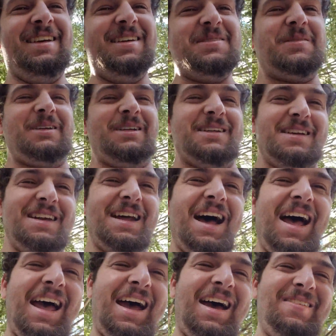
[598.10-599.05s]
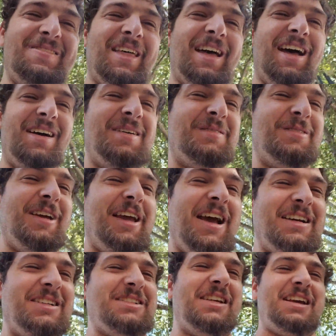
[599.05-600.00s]
We did not have that. We
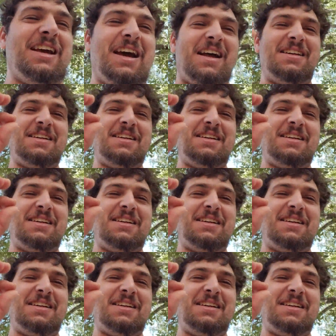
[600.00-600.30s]
actually had